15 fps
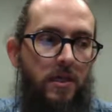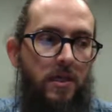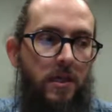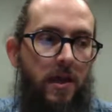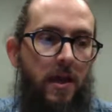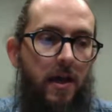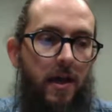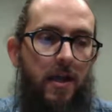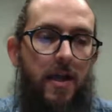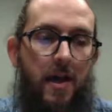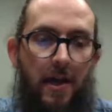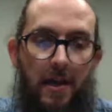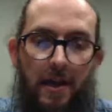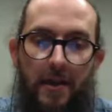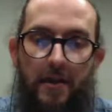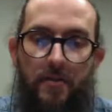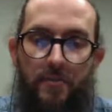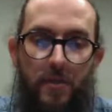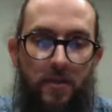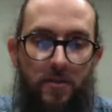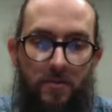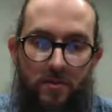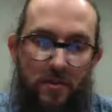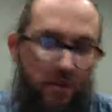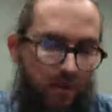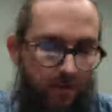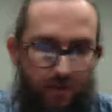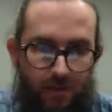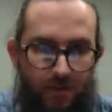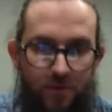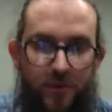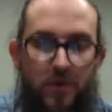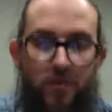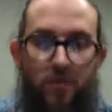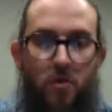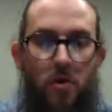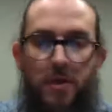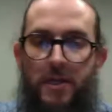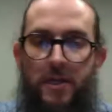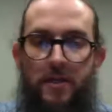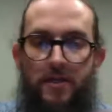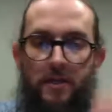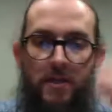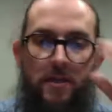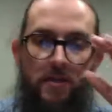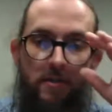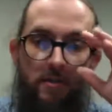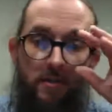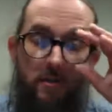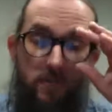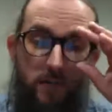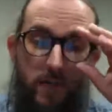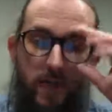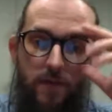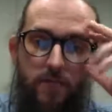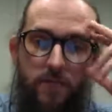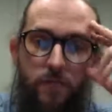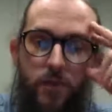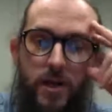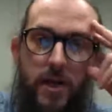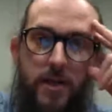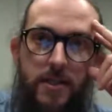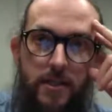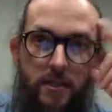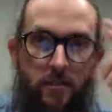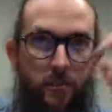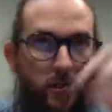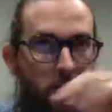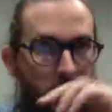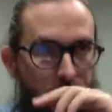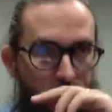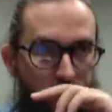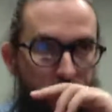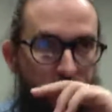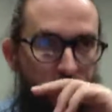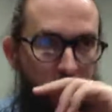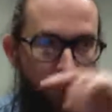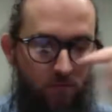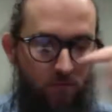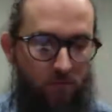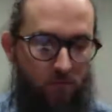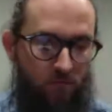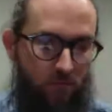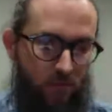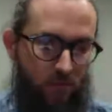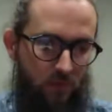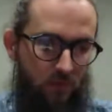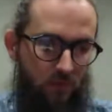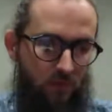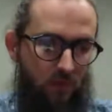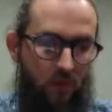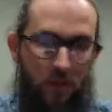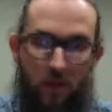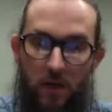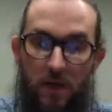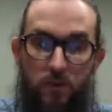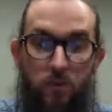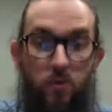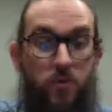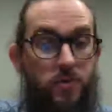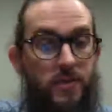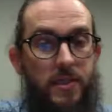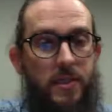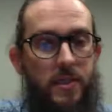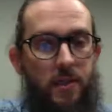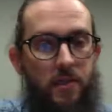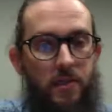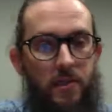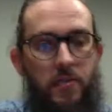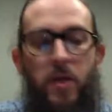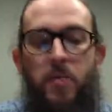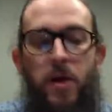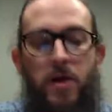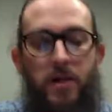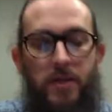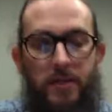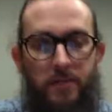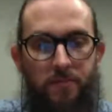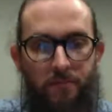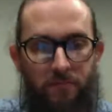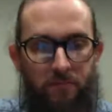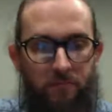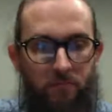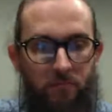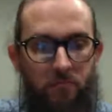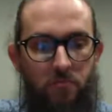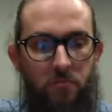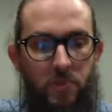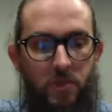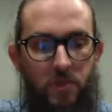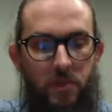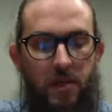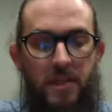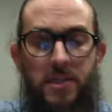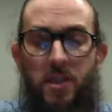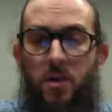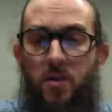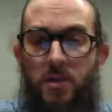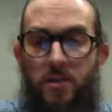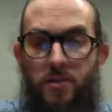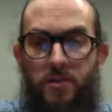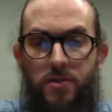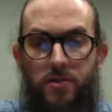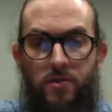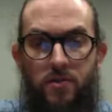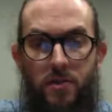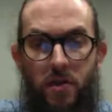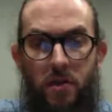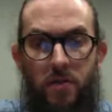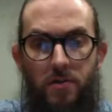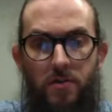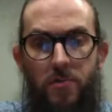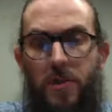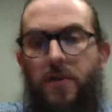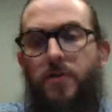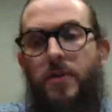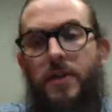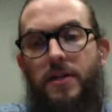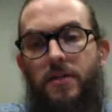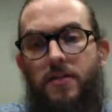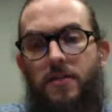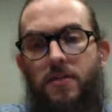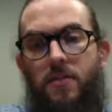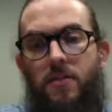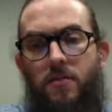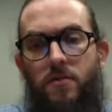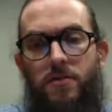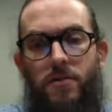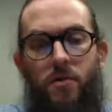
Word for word: I like it because it's really rewarding, and you know, they have some great ideas. But also, as we were saying in email marketing, like the earliest you start, the better it is, you know. Mm-hmm.